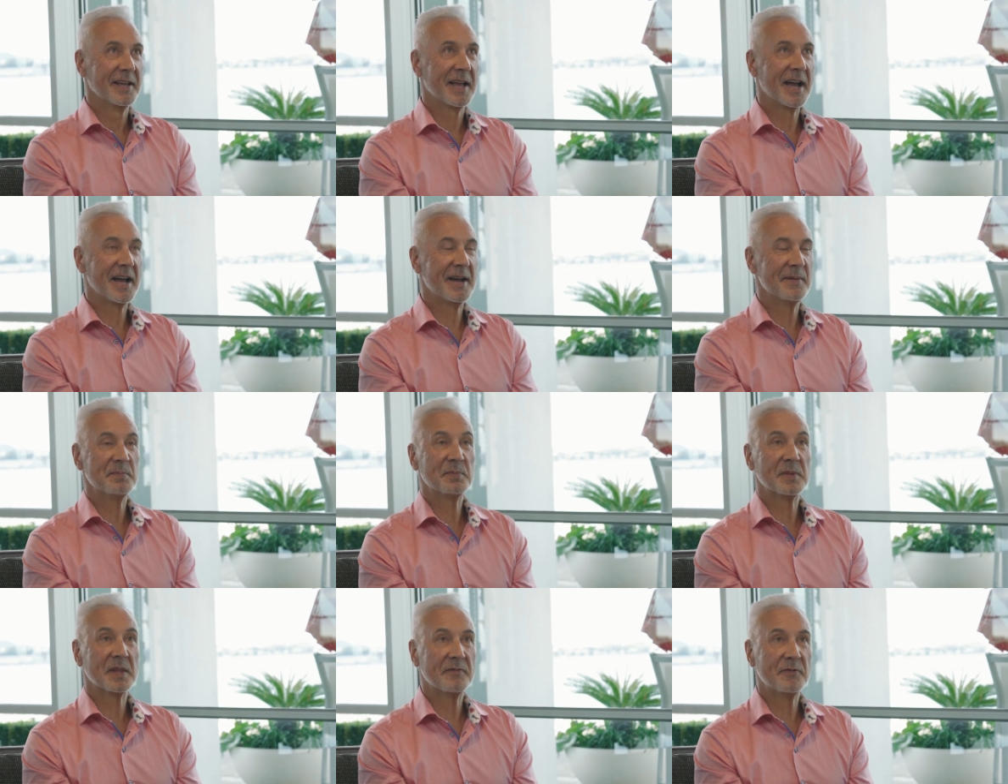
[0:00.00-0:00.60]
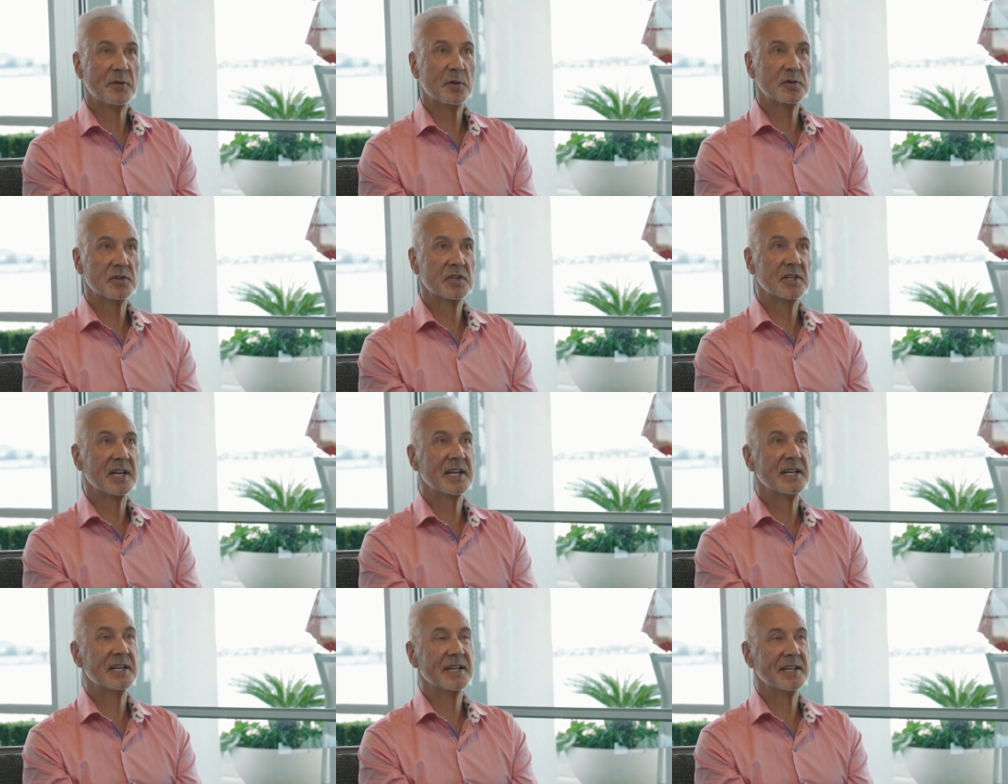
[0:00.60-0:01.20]
um,
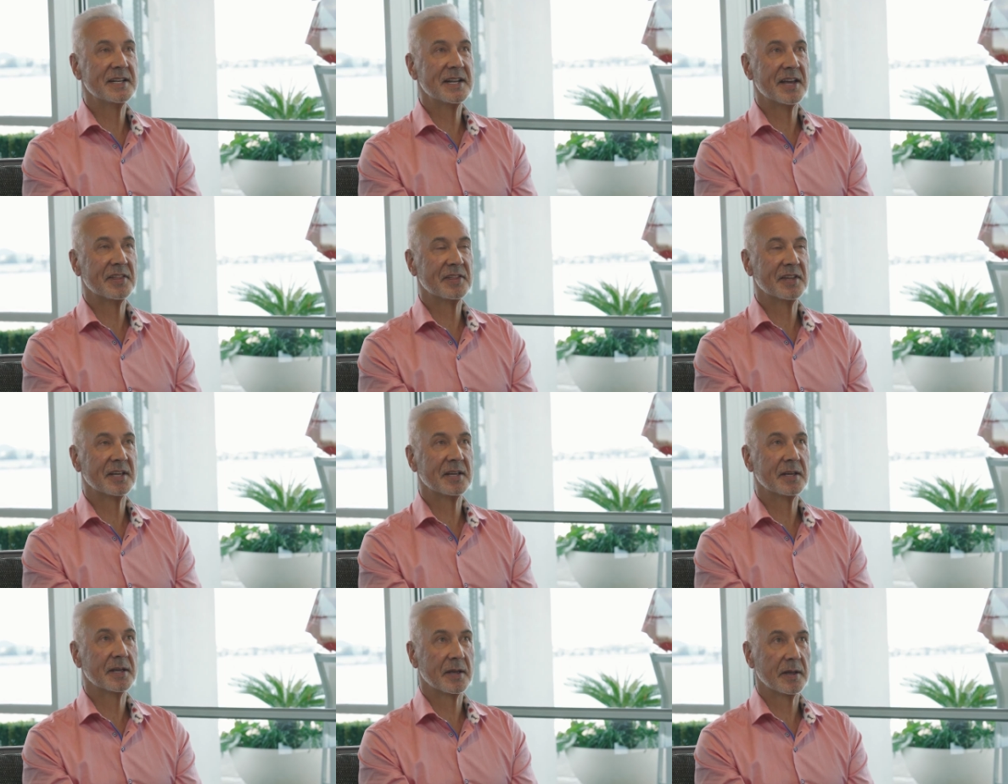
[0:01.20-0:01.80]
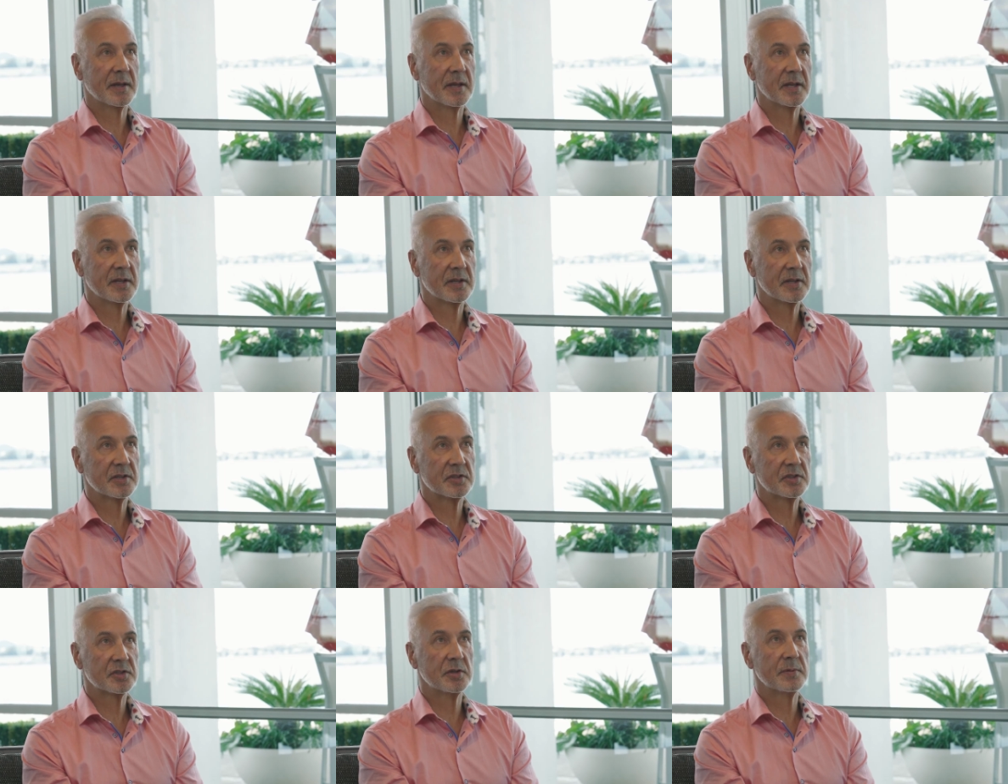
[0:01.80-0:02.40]
fortunately, nothing
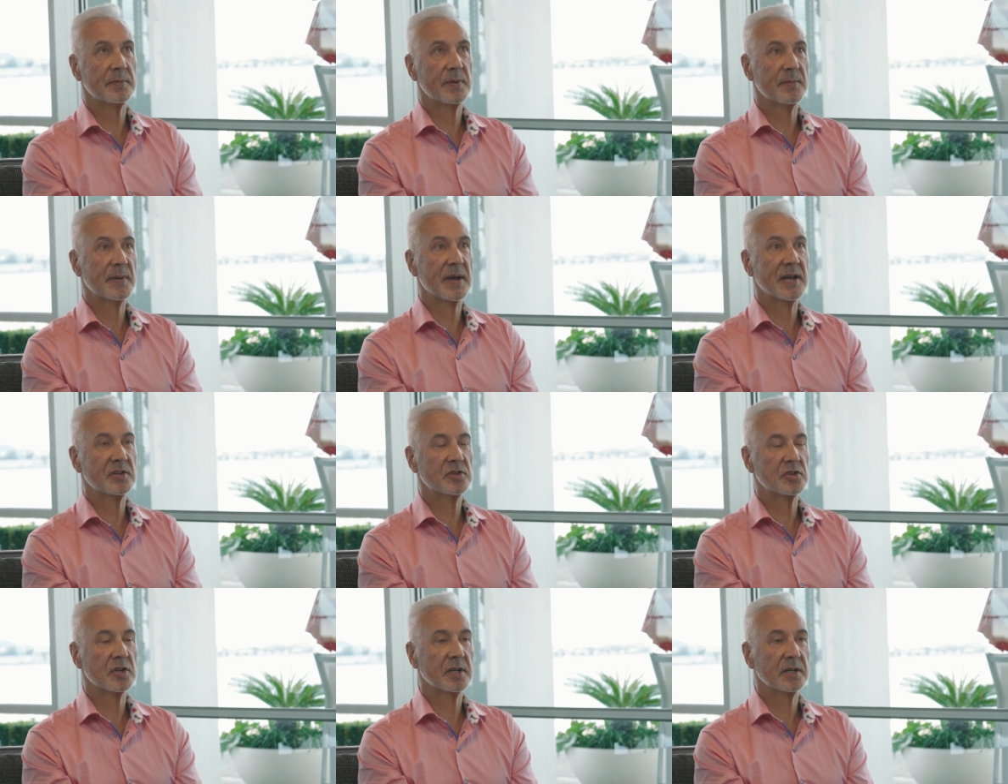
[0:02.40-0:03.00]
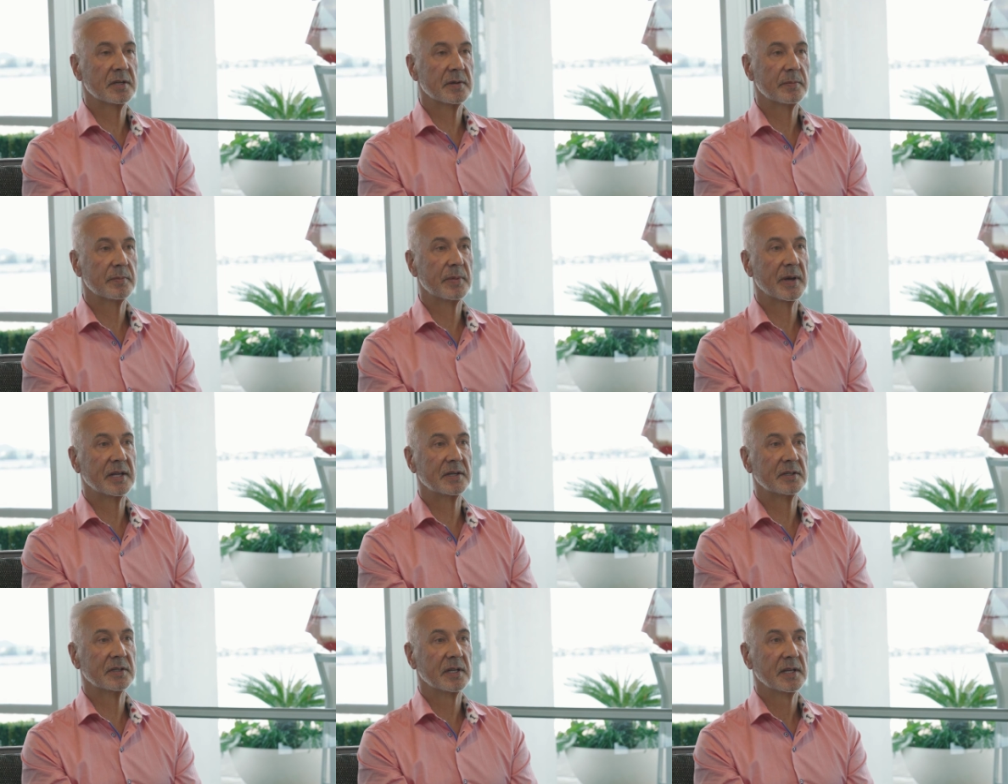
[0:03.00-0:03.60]
super major,
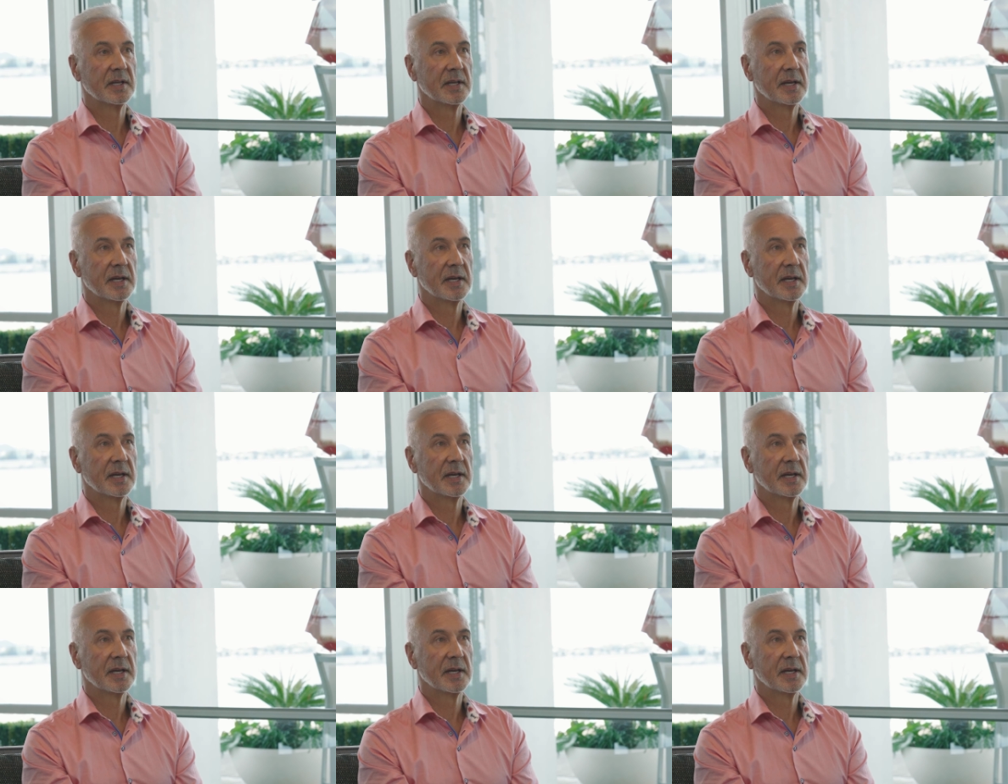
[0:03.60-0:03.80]
but right.